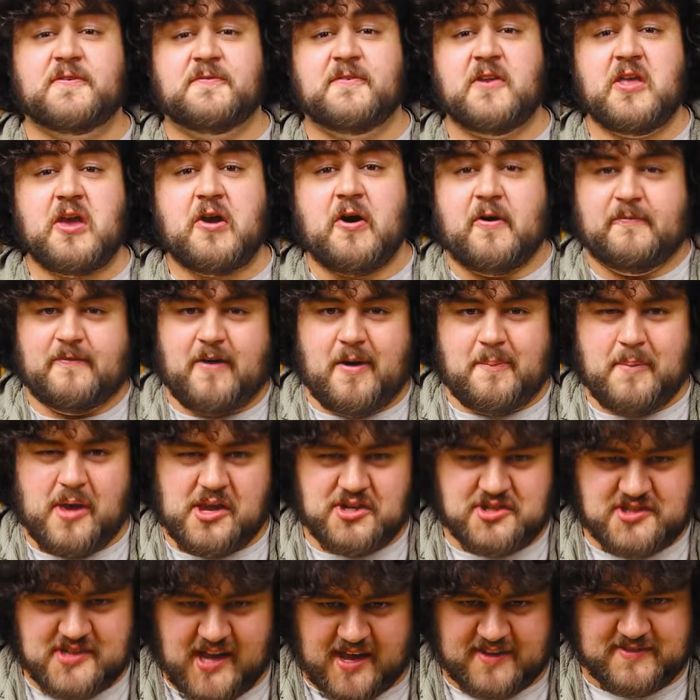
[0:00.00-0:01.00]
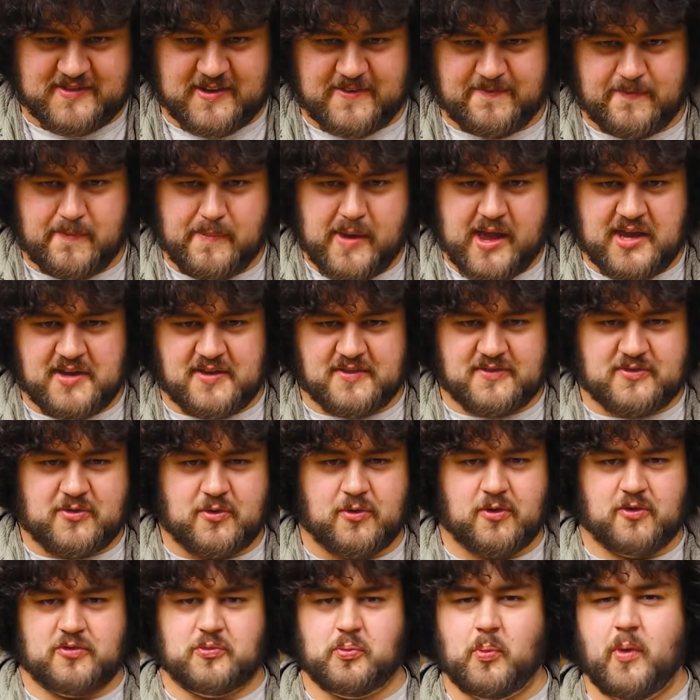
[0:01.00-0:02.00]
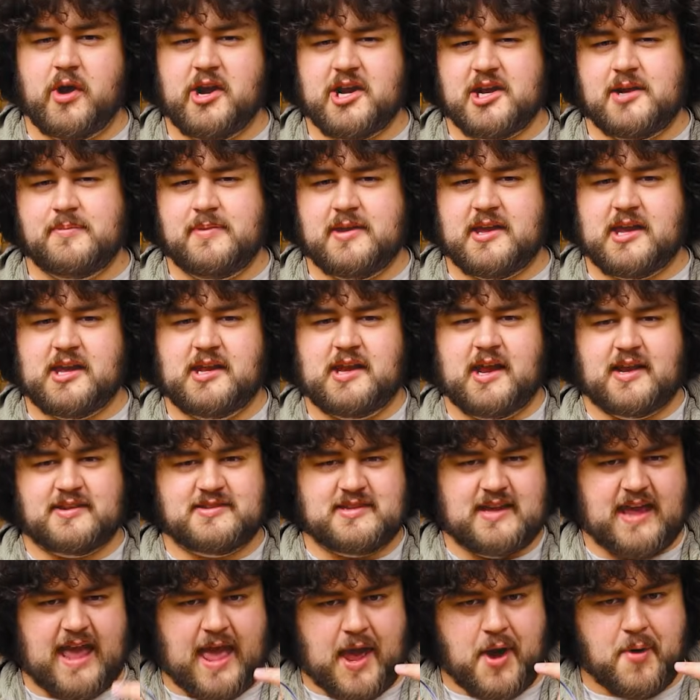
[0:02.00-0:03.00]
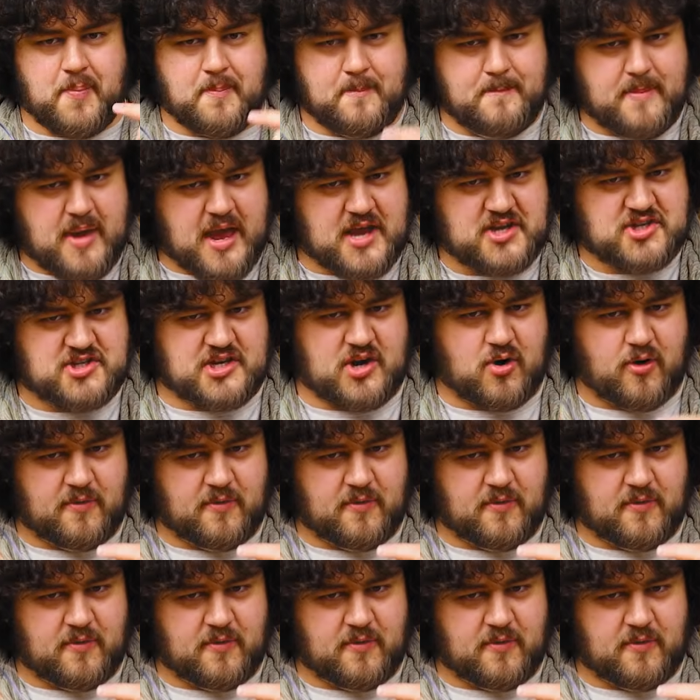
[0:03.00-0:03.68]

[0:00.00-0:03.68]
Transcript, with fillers: video of our Meshtastic for Makers course, we're going to be connecting our mesh